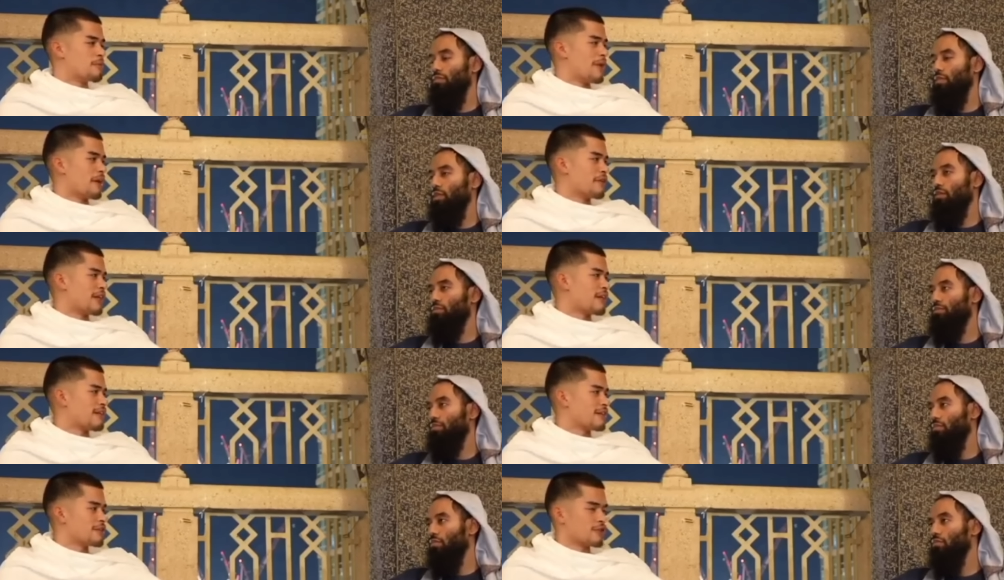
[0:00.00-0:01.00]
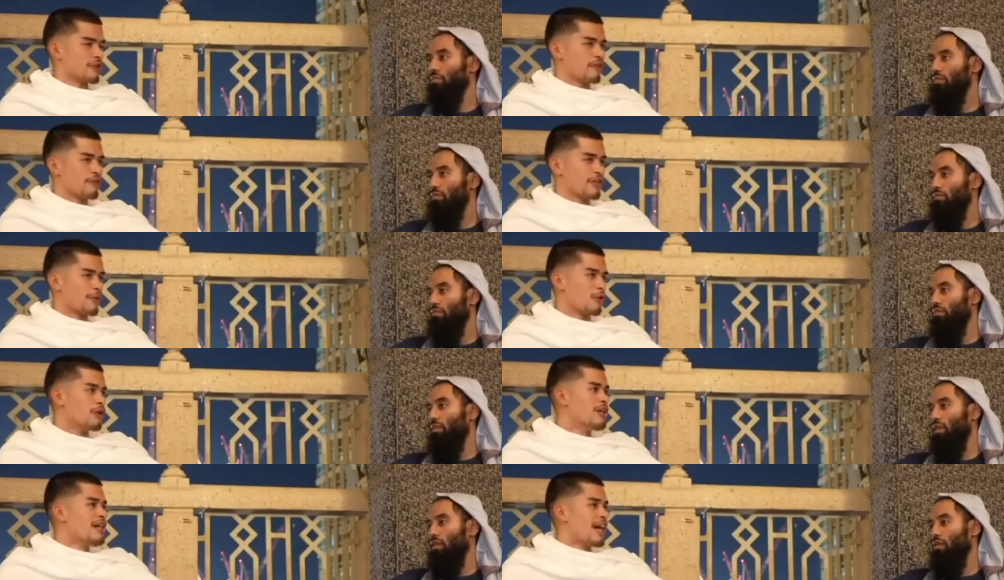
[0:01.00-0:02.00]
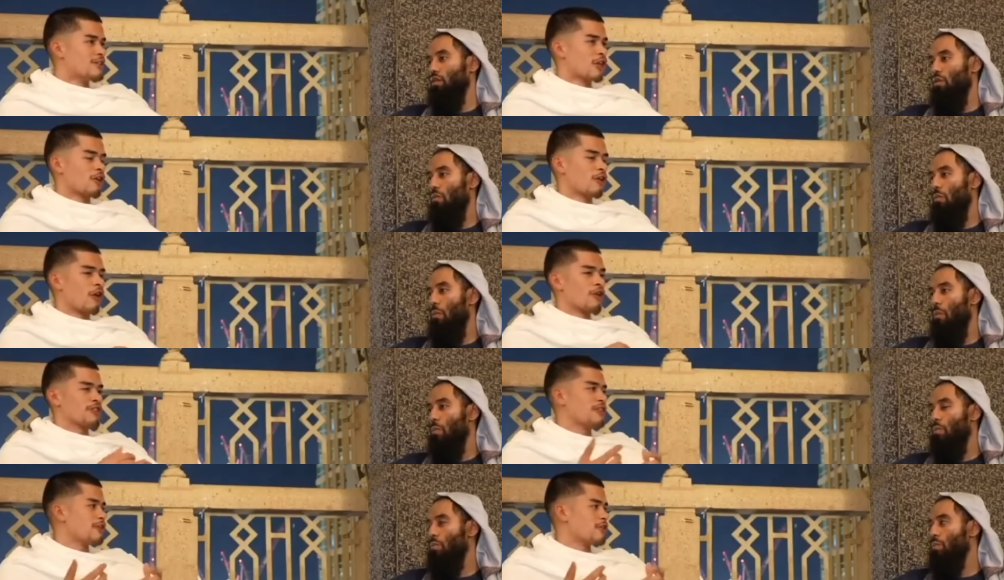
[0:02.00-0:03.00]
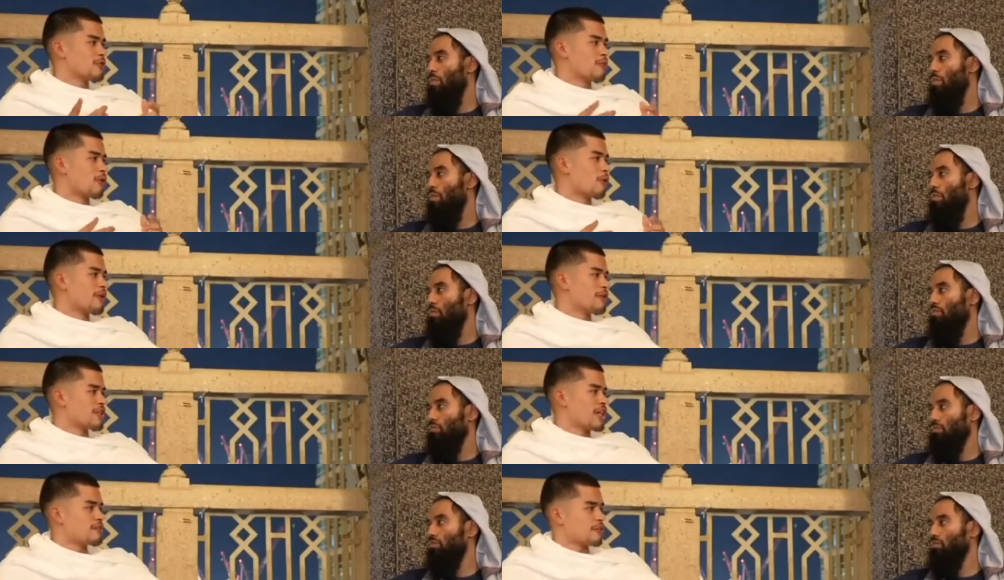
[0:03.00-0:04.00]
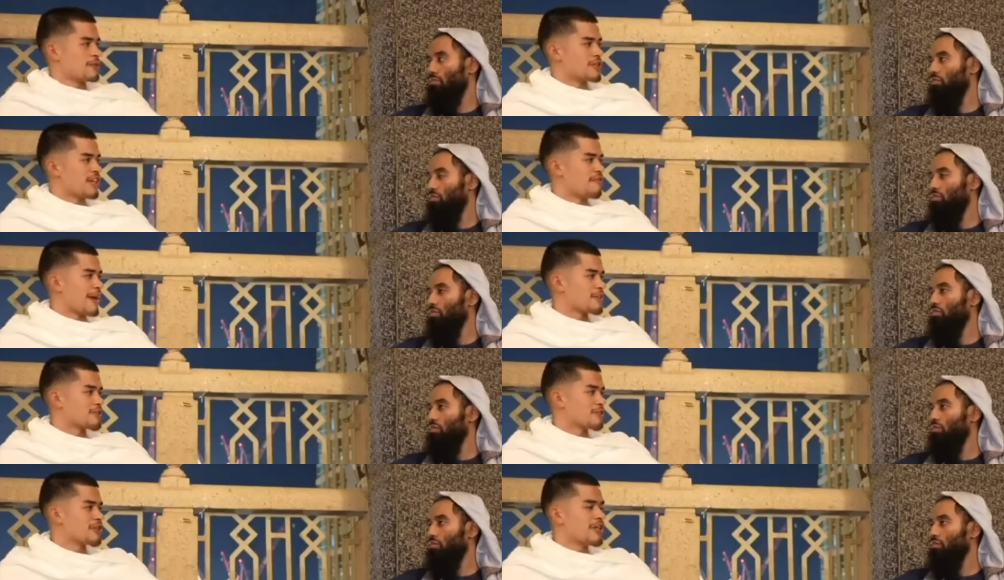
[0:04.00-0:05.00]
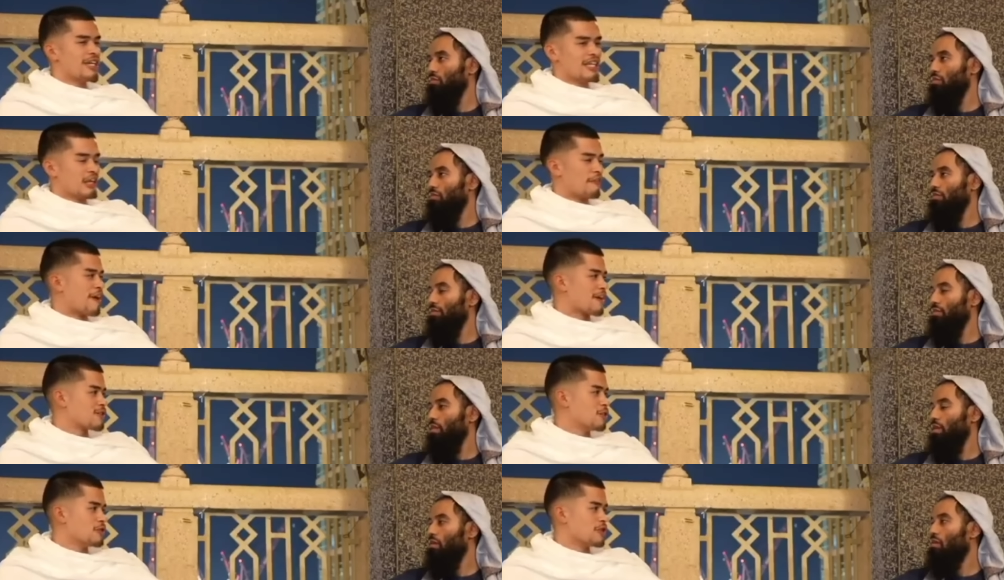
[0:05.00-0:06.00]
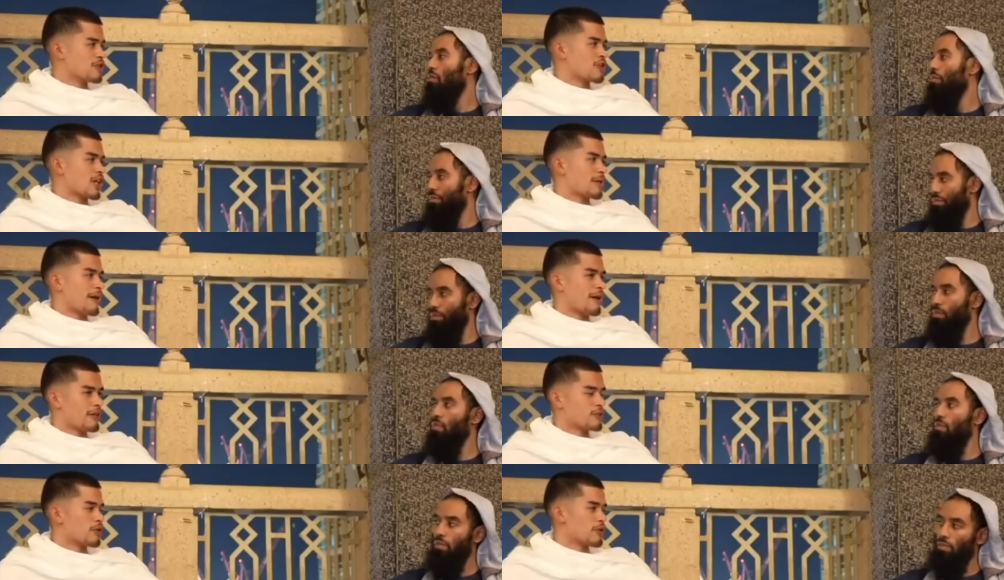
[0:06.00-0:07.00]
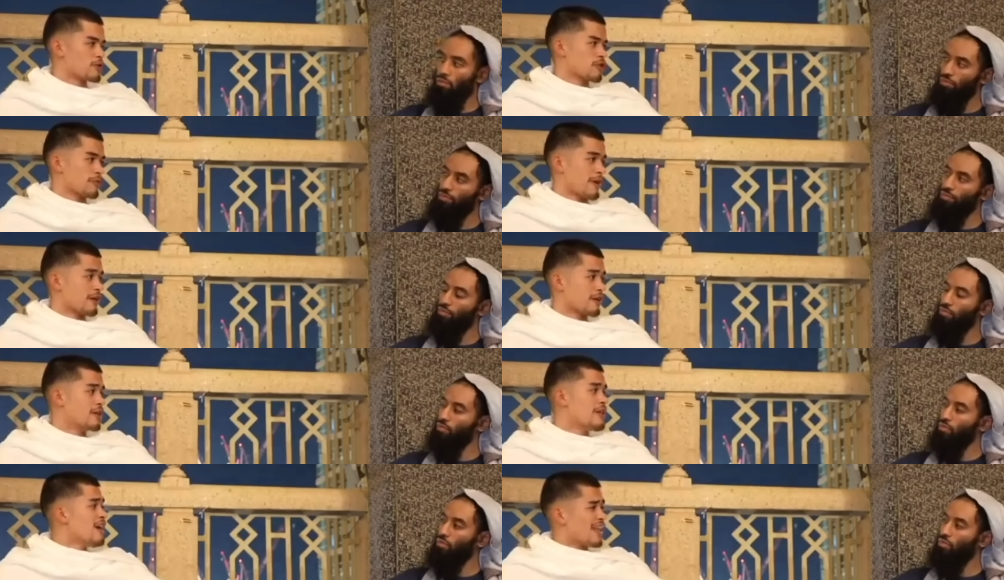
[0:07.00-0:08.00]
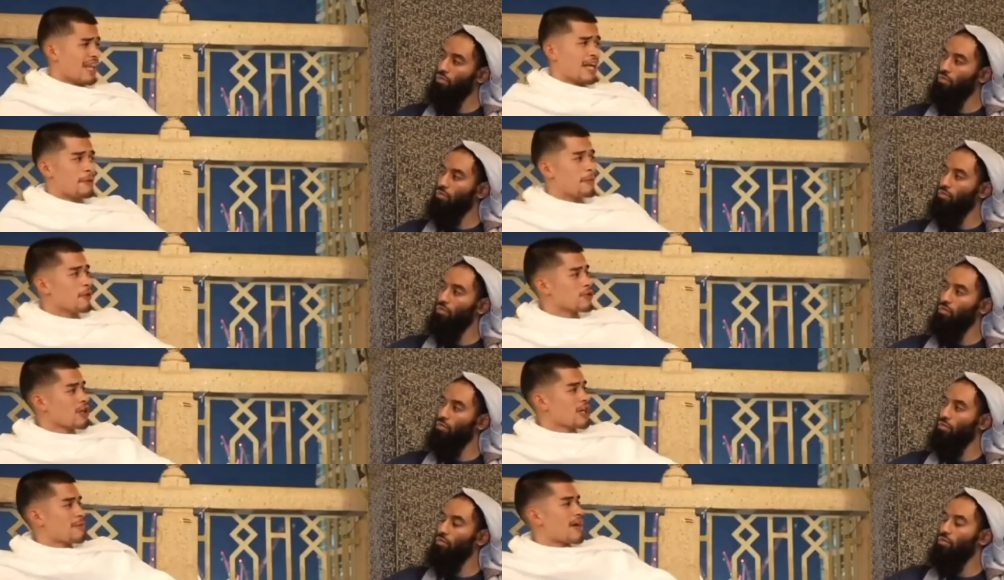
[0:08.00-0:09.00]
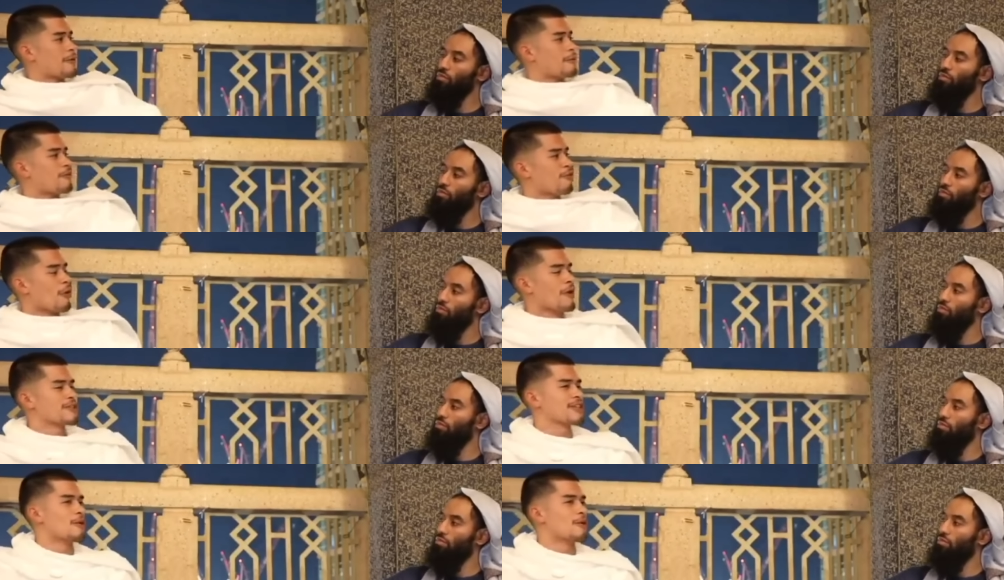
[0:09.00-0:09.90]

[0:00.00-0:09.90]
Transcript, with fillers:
Speaker 1: is bigger than anything conservative or liberal. And Tucker Carlson, he also broke away the chains from his slave masters. He left Fox News and is talking about how Israel controls America. A lot of people are talking about it. 4 months